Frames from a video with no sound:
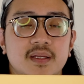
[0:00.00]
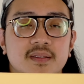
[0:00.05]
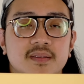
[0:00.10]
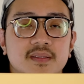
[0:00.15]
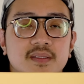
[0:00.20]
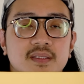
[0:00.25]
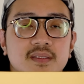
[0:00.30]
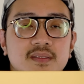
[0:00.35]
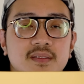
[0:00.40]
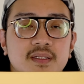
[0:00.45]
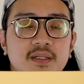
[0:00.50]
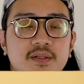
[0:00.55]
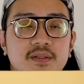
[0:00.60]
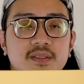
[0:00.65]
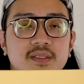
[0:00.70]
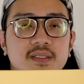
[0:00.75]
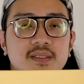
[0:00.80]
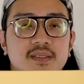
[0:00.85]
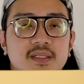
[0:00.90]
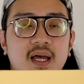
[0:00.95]
This sneaker is
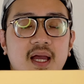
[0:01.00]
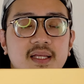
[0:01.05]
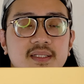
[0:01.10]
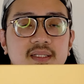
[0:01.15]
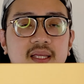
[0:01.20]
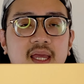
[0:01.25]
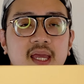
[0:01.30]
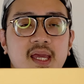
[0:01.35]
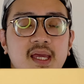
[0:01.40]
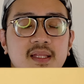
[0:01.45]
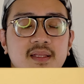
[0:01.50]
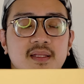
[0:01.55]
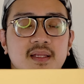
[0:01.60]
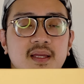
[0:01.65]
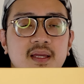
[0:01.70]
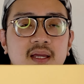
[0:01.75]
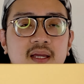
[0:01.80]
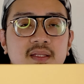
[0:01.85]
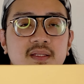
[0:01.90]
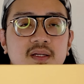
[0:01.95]
a size 8
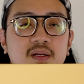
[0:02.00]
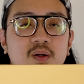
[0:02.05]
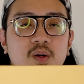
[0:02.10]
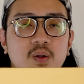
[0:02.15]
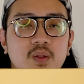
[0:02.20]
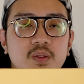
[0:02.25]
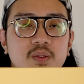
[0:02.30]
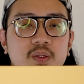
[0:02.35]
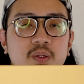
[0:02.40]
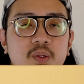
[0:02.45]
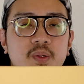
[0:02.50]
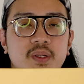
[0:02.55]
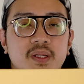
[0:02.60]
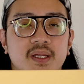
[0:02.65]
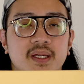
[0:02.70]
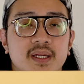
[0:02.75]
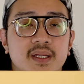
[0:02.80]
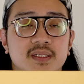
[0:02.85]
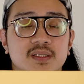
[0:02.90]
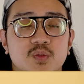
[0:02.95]
and the color coding
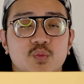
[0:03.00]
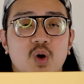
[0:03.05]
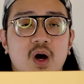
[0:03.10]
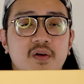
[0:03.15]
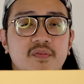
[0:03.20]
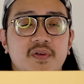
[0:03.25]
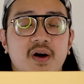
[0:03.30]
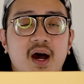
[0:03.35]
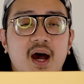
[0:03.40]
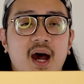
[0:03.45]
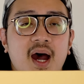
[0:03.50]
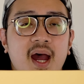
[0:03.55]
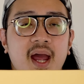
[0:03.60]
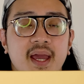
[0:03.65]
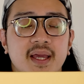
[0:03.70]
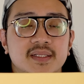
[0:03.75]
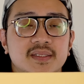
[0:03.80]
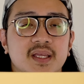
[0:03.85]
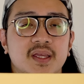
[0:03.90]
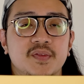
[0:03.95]
is Guava
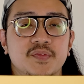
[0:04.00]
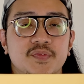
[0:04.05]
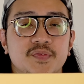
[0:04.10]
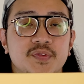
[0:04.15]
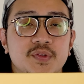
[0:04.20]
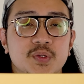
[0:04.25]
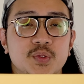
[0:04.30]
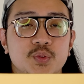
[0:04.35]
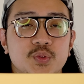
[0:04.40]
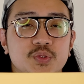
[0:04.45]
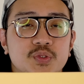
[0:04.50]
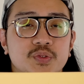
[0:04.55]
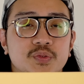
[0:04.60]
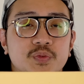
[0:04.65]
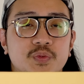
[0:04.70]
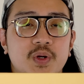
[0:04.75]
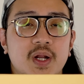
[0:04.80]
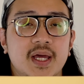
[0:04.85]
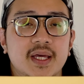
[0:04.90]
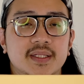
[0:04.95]
Ice and Fusion
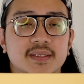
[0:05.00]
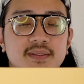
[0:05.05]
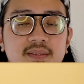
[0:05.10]
Red.